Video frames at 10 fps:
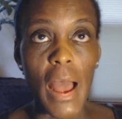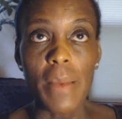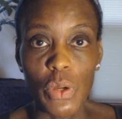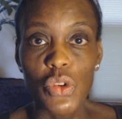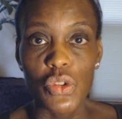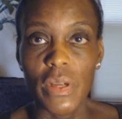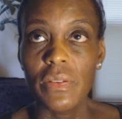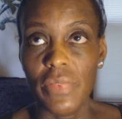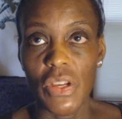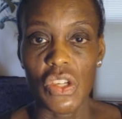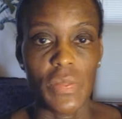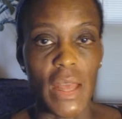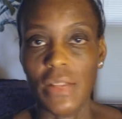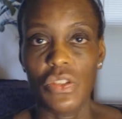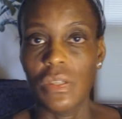I'm nutrient deficient.
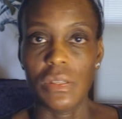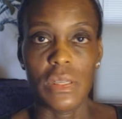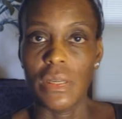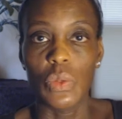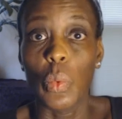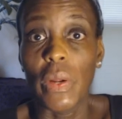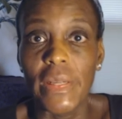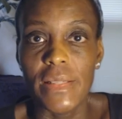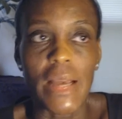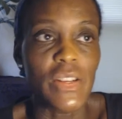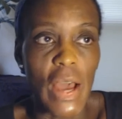That's just, it is what it is.